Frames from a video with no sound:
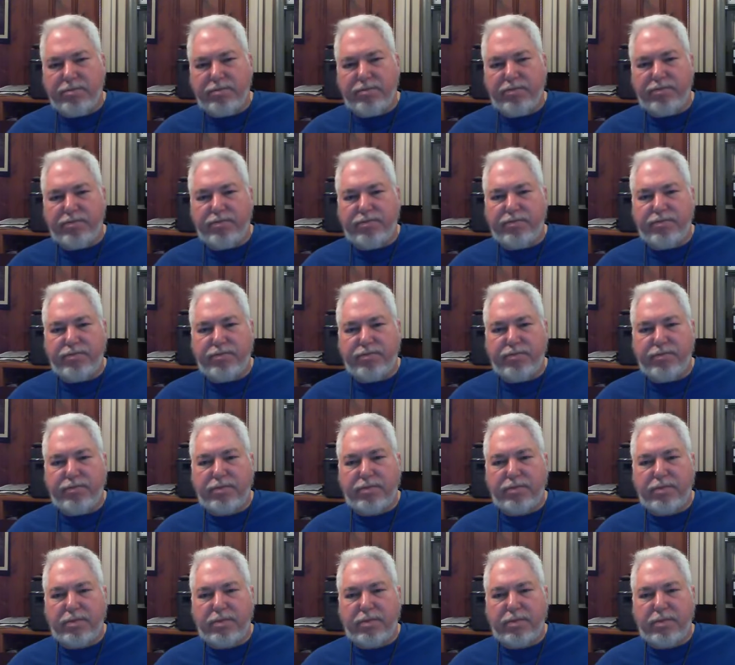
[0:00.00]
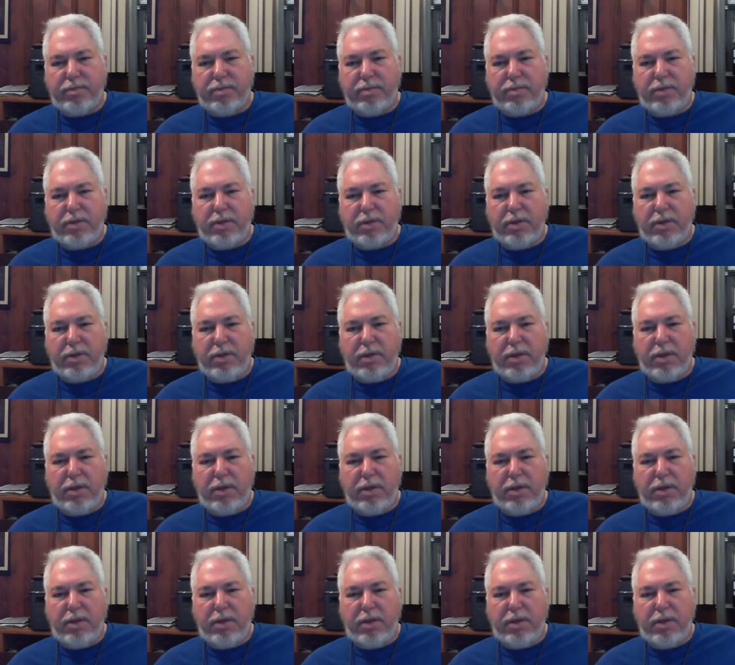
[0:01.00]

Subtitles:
[no speech]